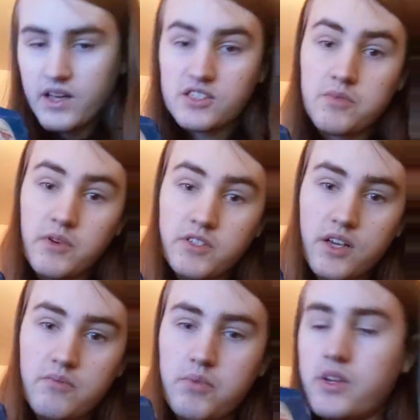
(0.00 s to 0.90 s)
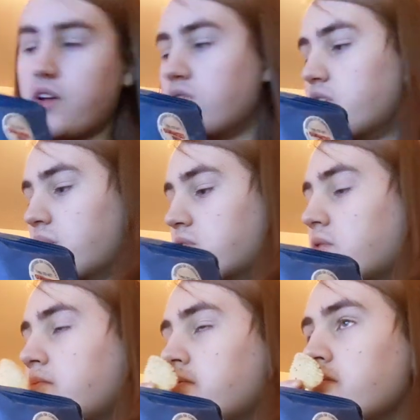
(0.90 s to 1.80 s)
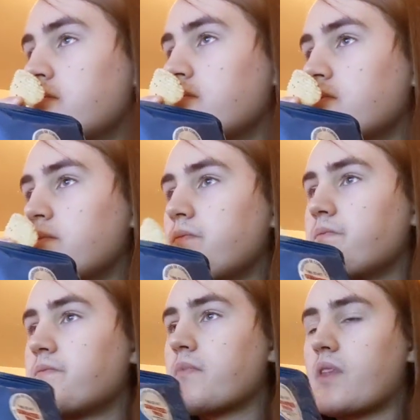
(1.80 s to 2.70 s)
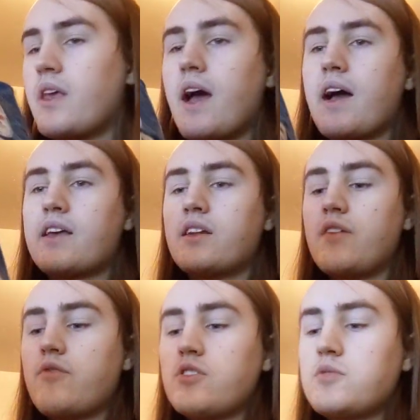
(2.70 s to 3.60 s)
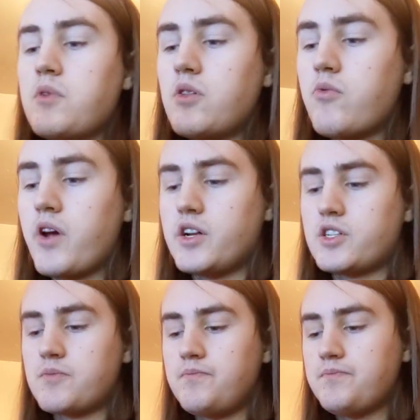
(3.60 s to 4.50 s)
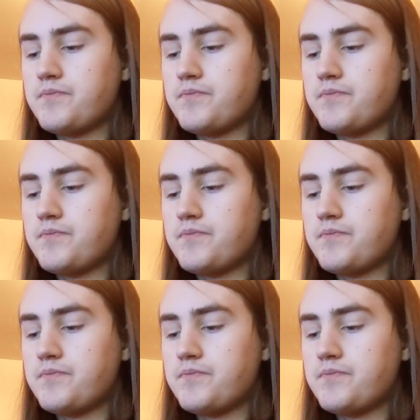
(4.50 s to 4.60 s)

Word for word: And it smells like potato chips. Yeah, I can definitely smell the ranch.